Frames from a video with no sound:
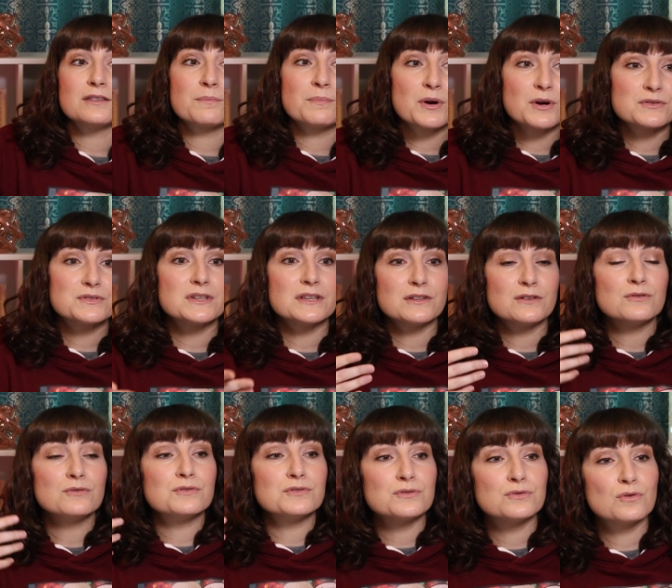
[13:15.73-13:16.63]
the person
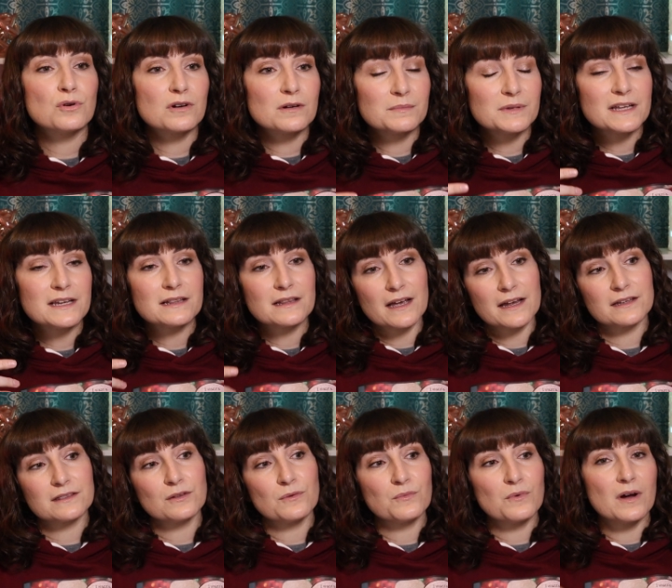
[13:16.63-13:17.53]
who's normally
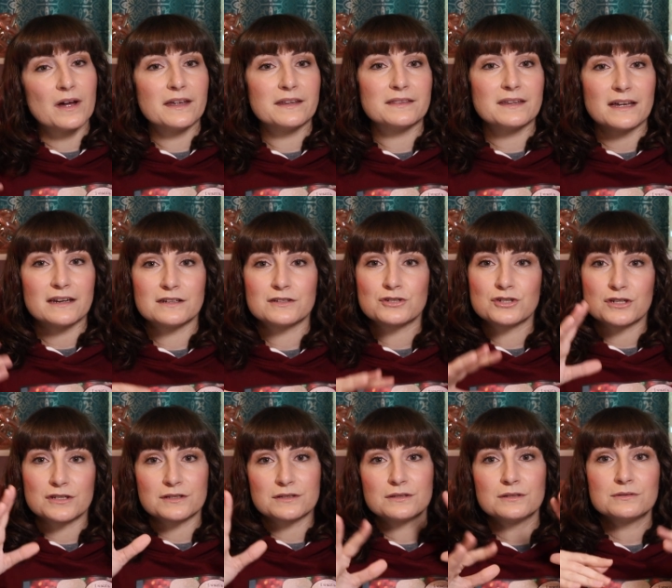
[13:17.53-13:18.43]
like the one that is
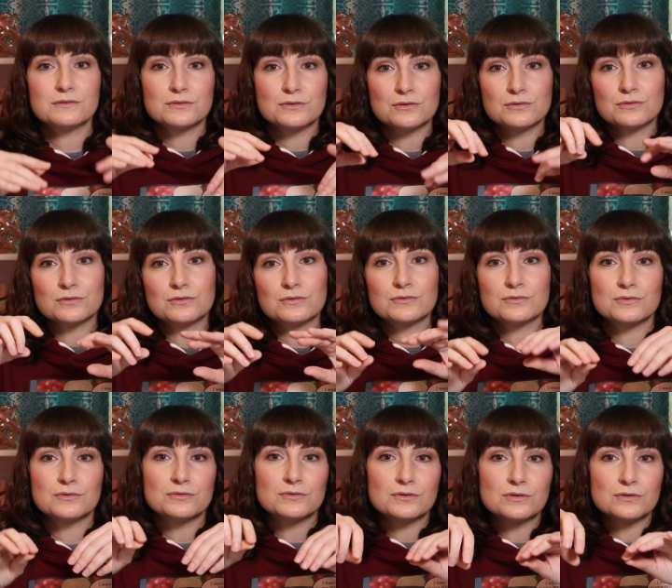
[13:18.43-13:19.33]
just
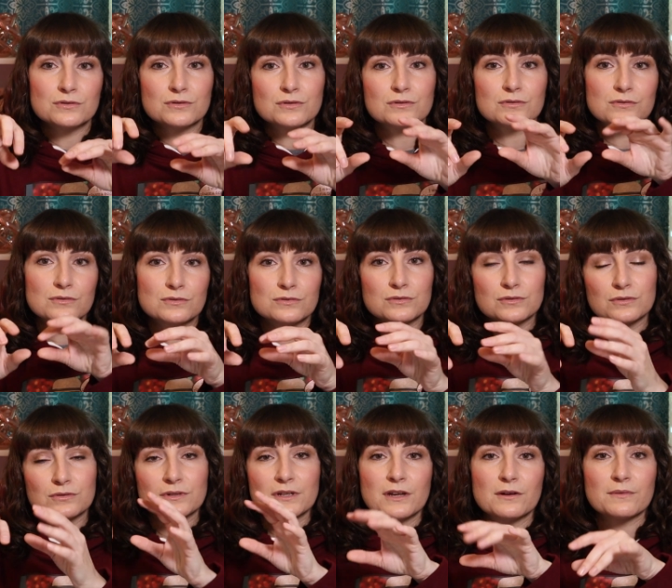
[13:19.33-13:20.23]

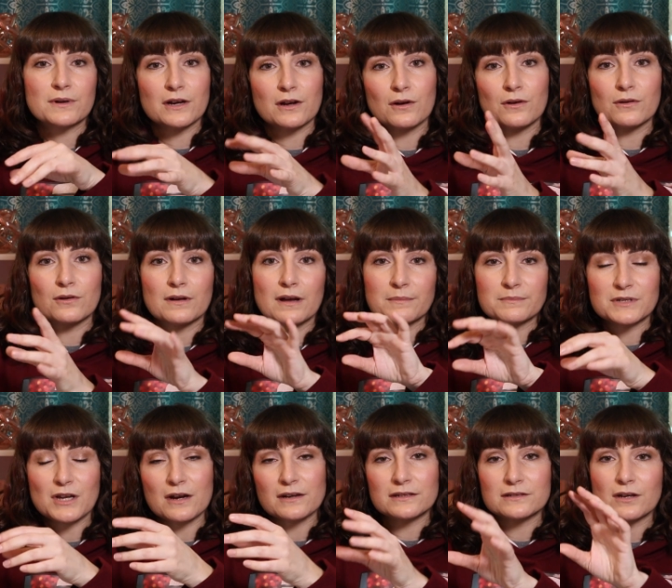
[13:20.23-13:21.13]
here we go, I'm
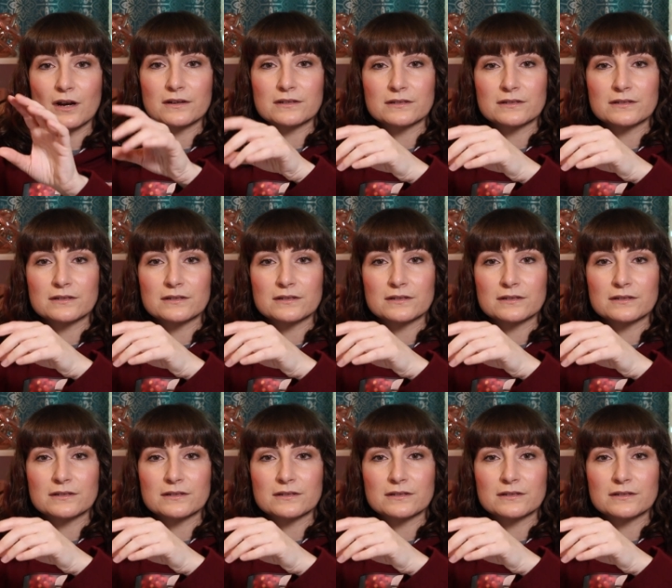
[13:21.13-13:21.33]
talking.